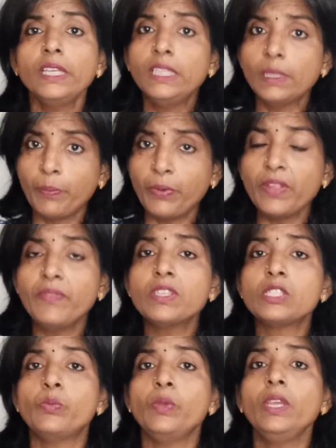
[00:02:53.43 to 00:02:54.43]
in the
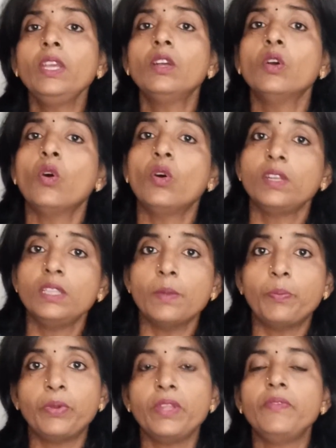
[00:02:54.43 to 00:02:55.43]
previous week or in the
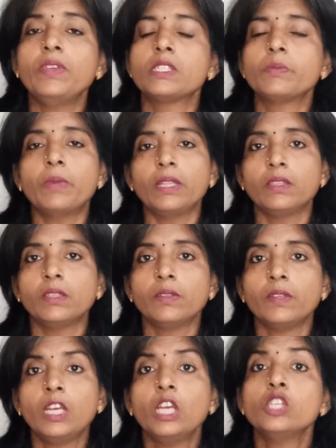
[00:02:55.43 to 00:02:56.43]
previous month?
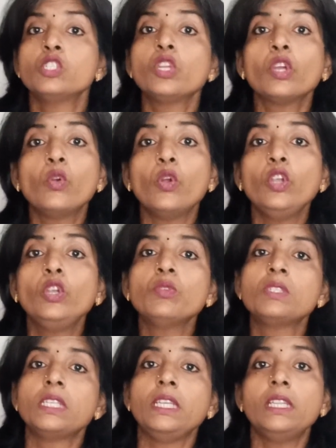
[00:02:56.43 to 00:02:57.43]
So you're going to
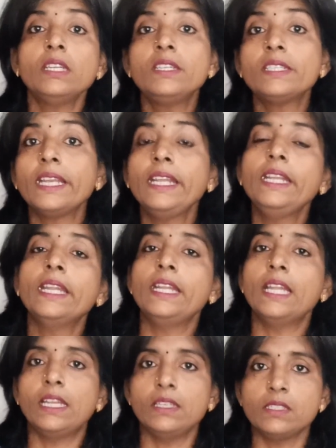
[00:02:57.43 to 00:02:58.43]
see the trend
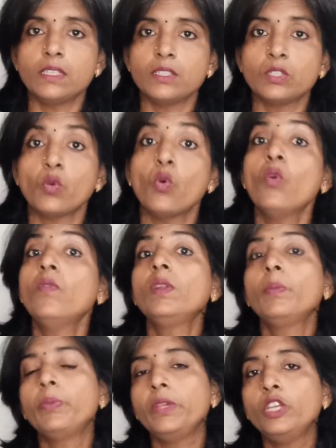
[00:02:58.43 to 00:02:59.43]
analysis over
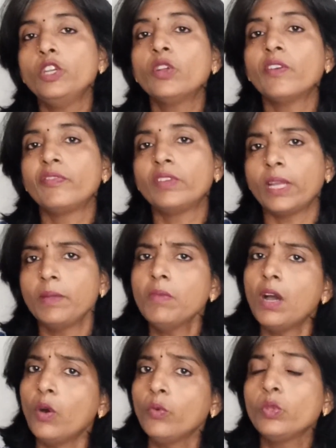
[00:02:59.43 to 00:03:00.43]
a period of time,
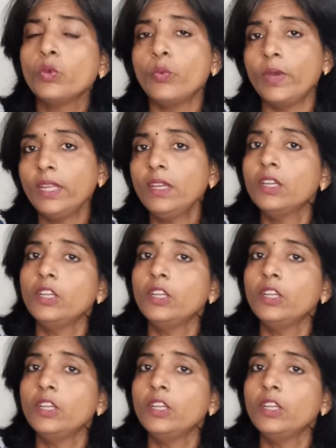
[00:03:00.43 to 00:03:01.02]
how you were